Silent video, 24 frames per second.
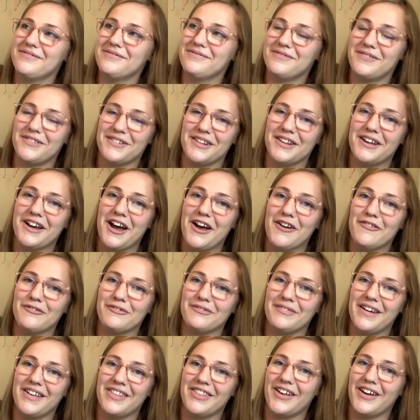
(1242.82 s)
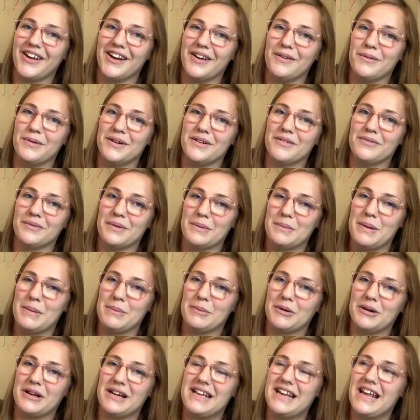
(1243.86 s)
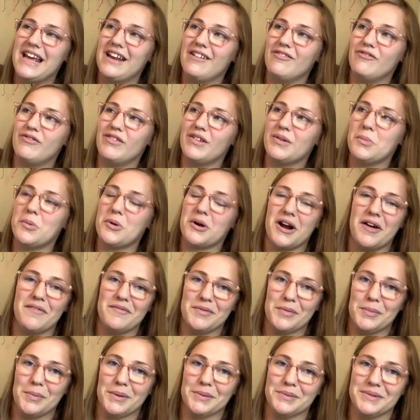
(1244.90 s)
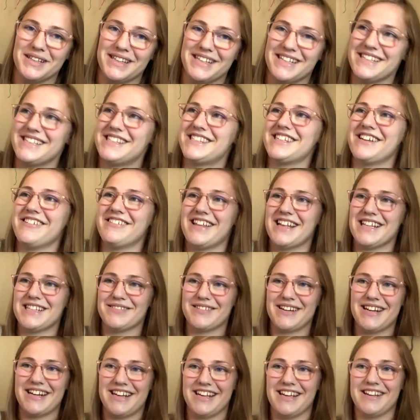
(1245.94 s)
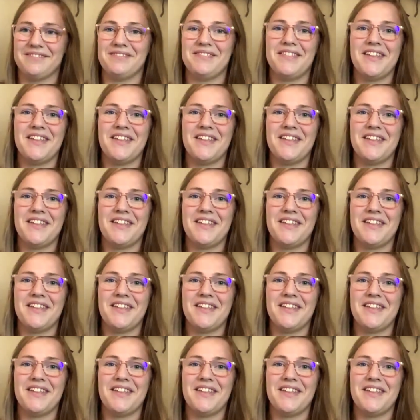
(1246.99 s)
for the cuff thought I would remember it and feel more comfortable with it. So that's what I did.